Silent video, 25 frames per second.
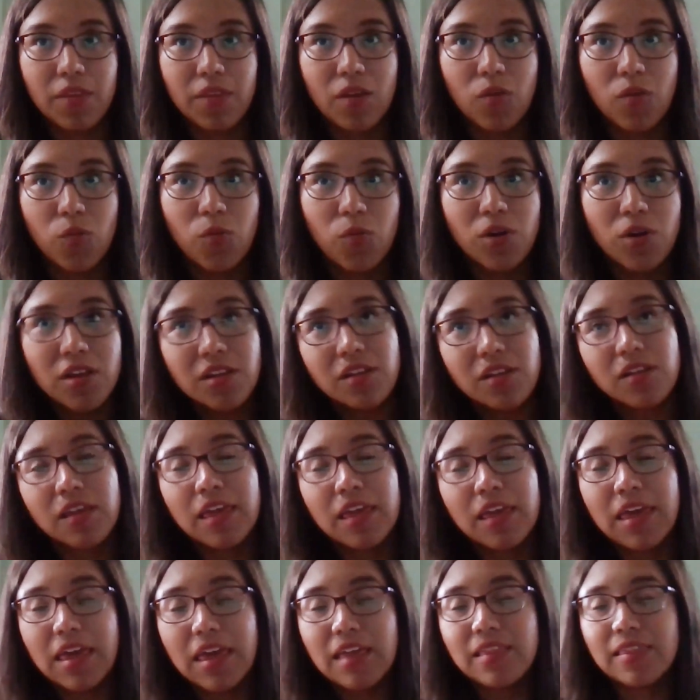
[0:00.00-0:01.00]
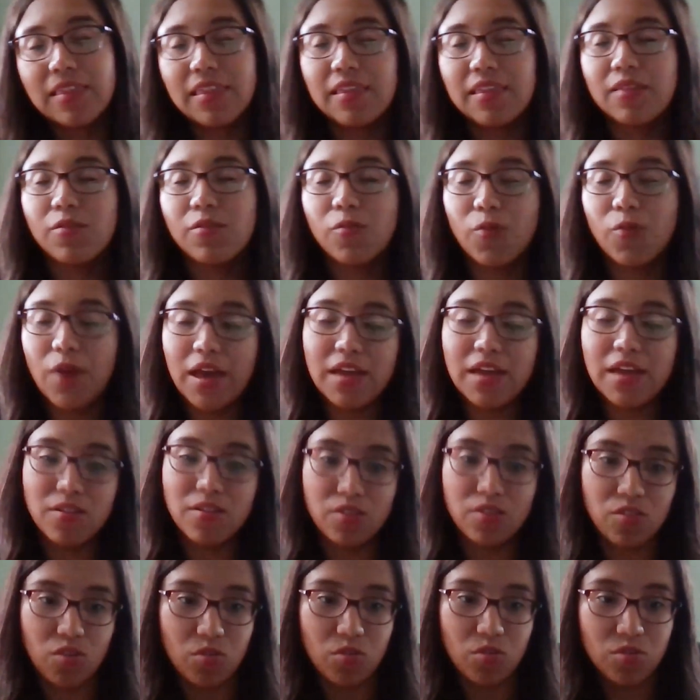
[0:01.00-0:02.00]
one key way to
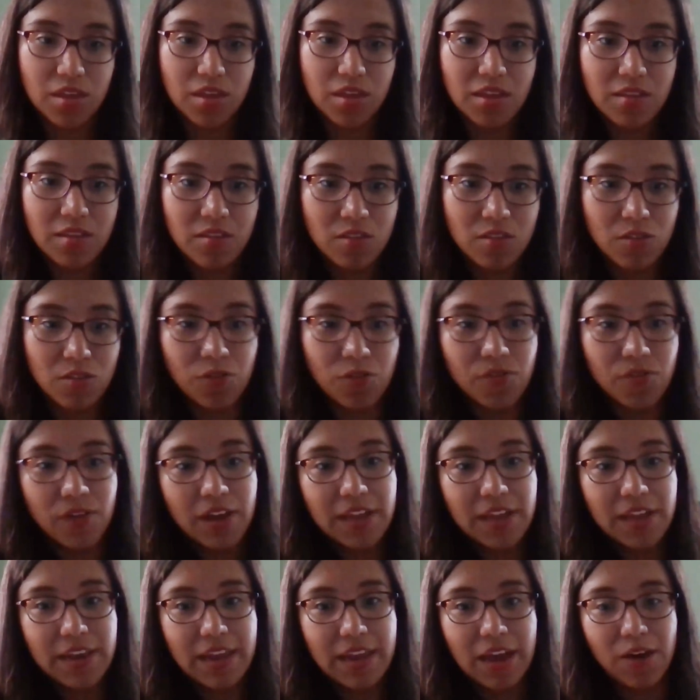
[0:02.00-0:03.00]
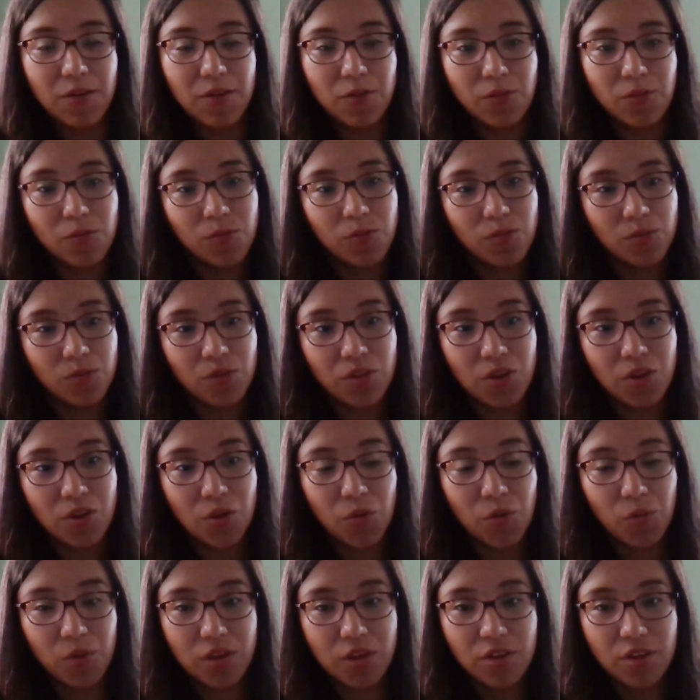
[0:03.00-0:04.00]
do this, to find out
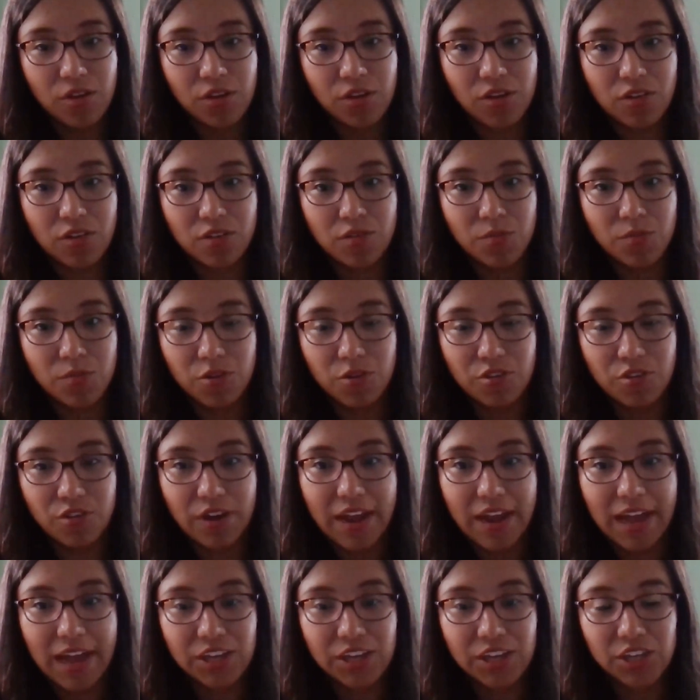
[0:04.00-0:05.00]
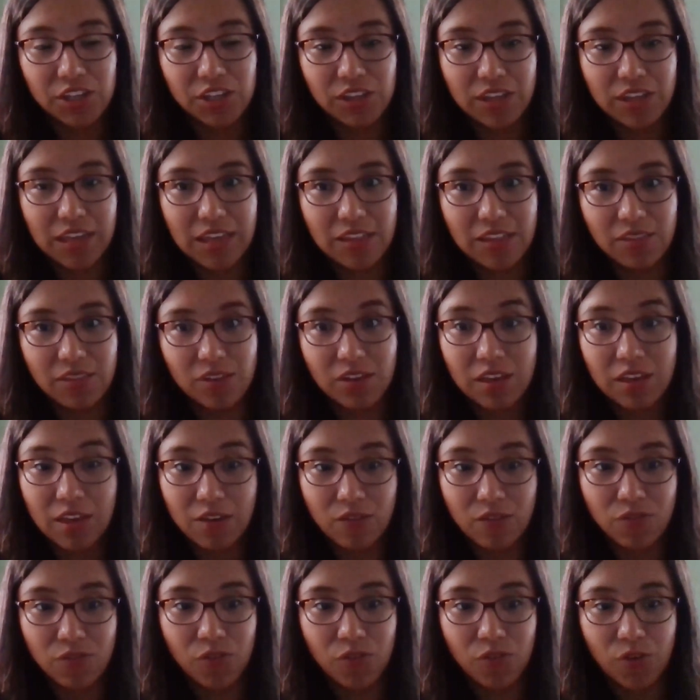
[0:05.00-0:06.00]
what your customers are actually
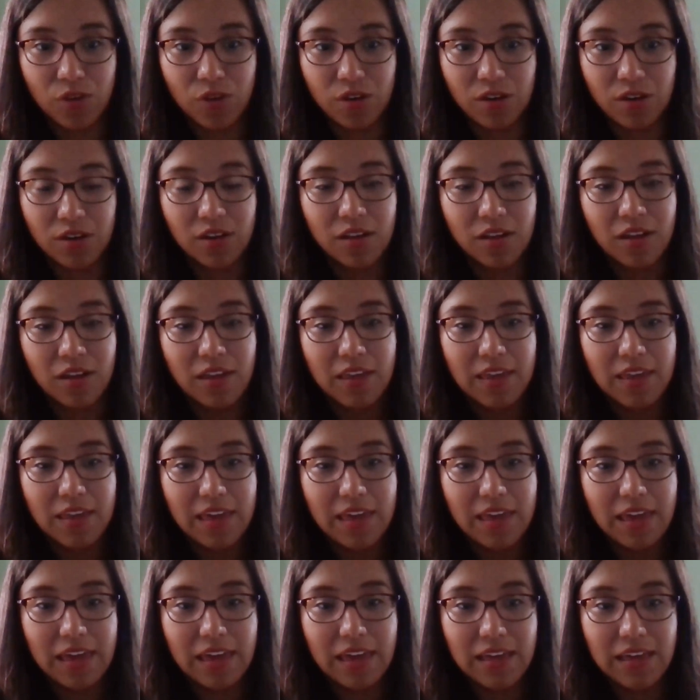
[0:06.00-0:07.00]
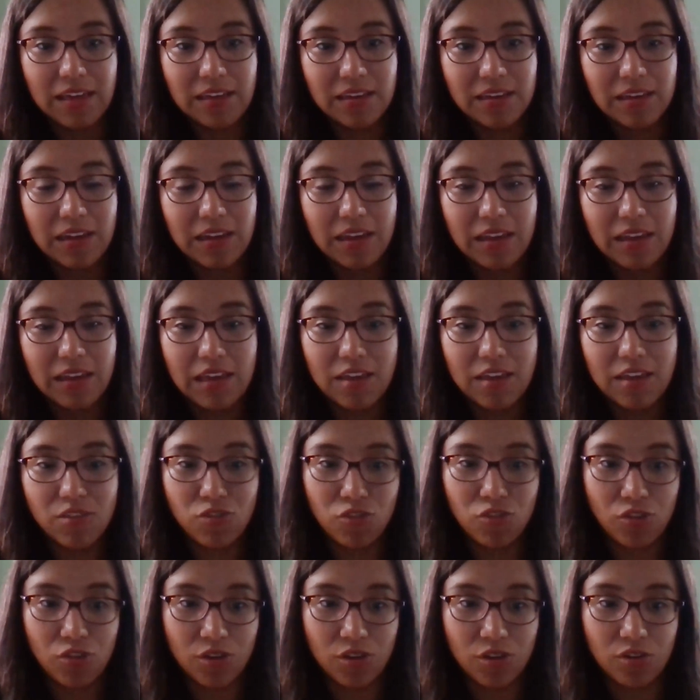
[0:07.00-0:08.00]
looking for, and
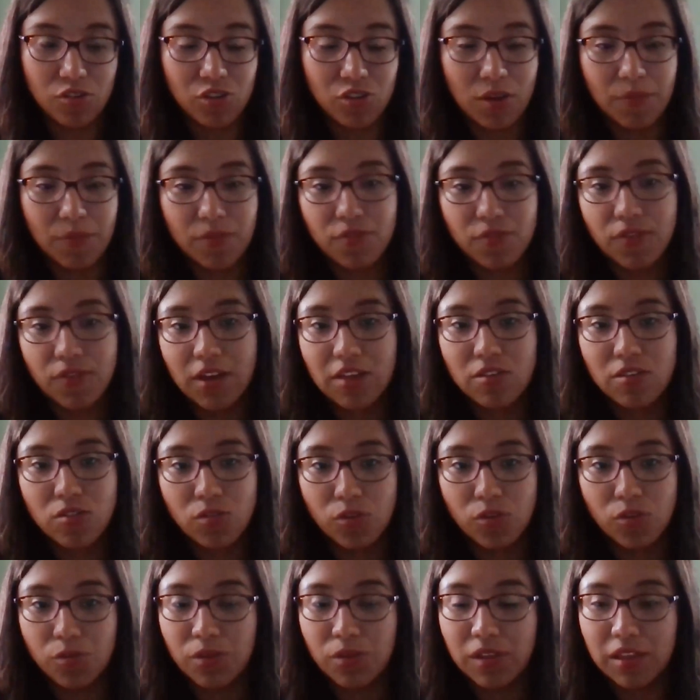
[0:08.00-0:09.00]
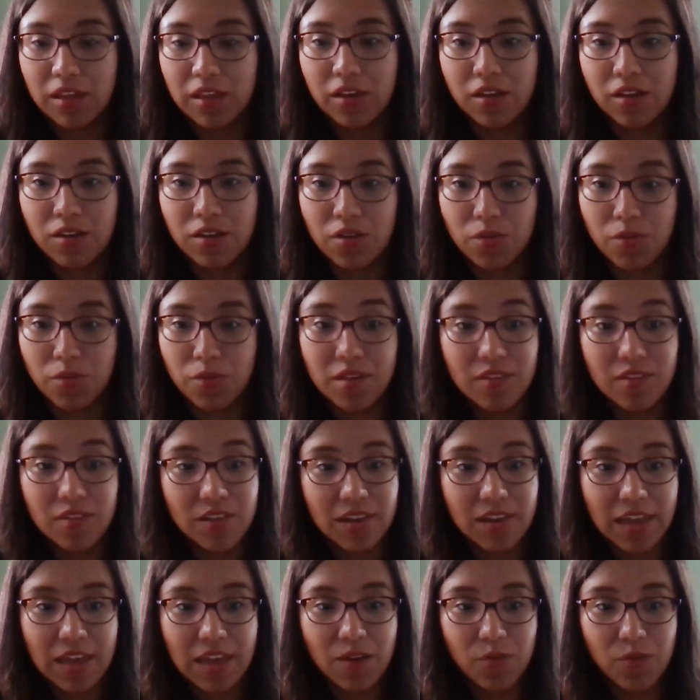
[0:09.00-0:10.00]
is your Shopify store really going to
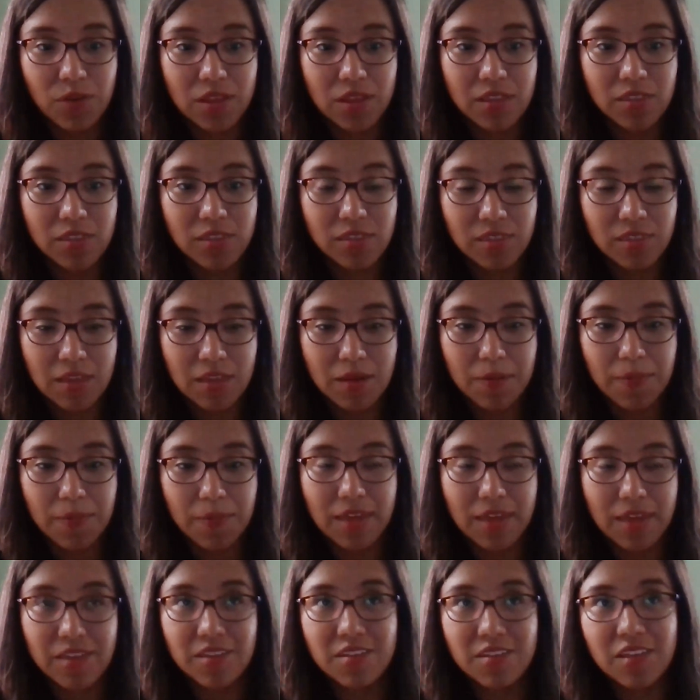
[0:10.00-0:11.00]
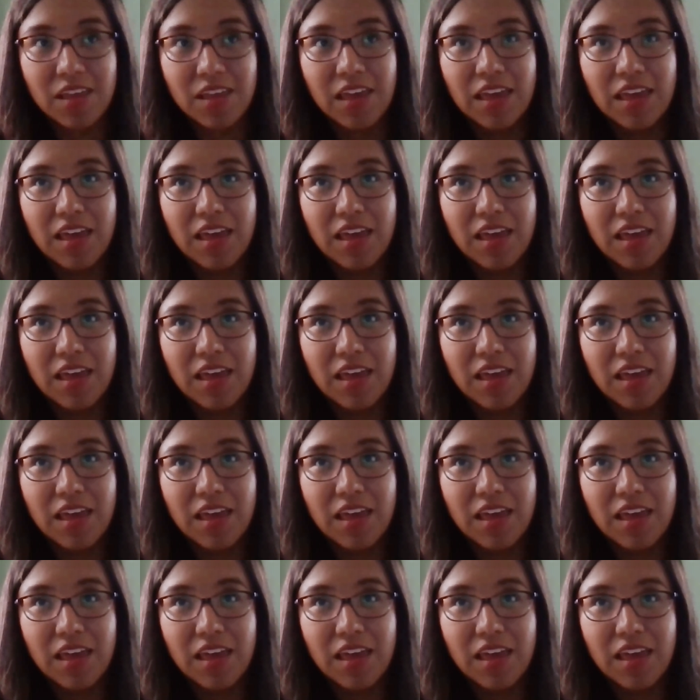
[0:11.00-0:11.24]
resonate with them, is